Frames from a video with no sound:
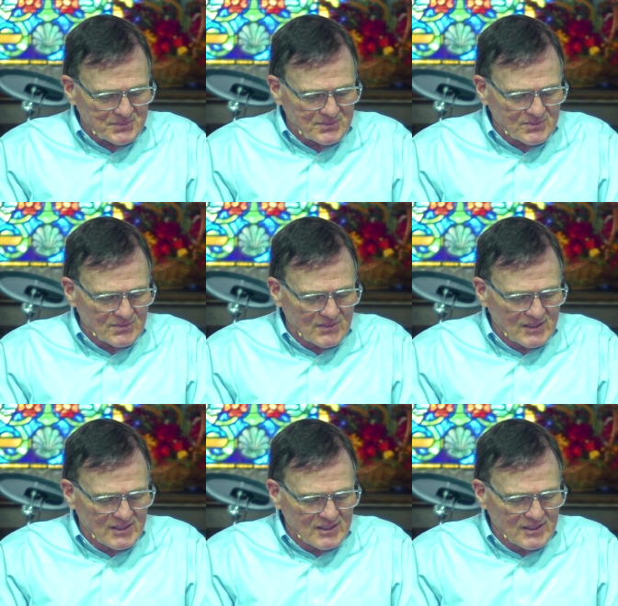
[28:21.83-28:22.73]

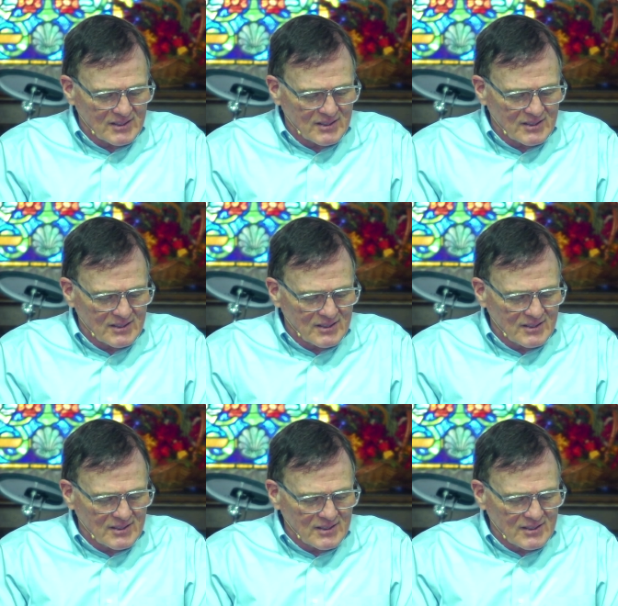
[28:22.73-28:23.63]

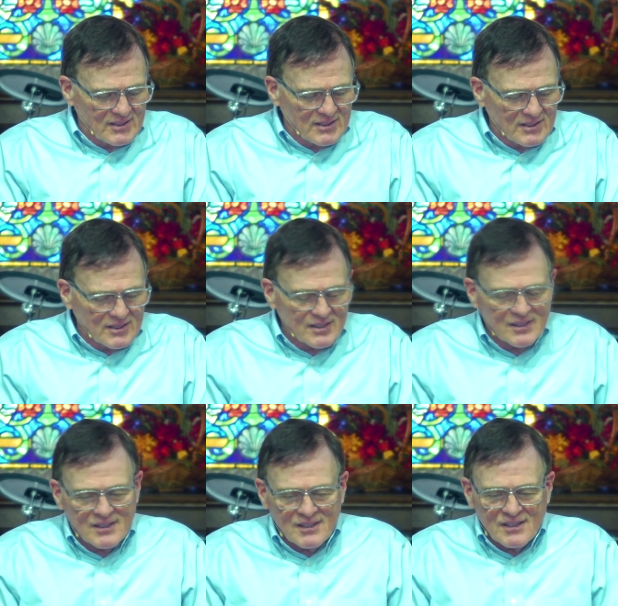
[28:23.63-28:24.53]

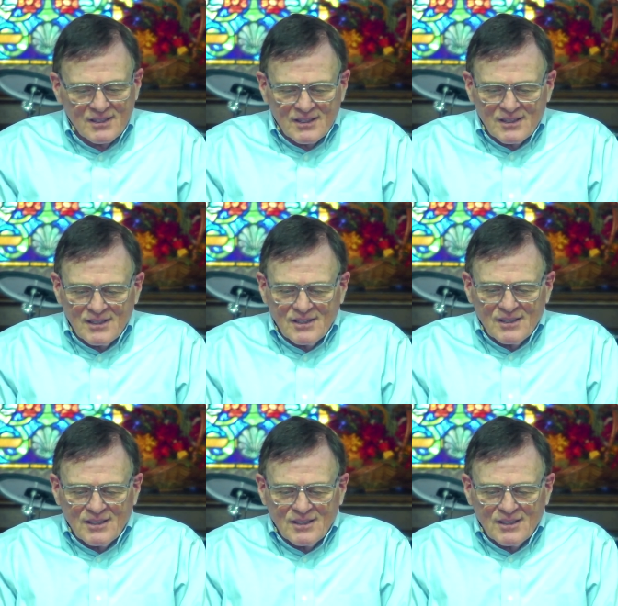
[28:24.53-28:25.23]
[no speech]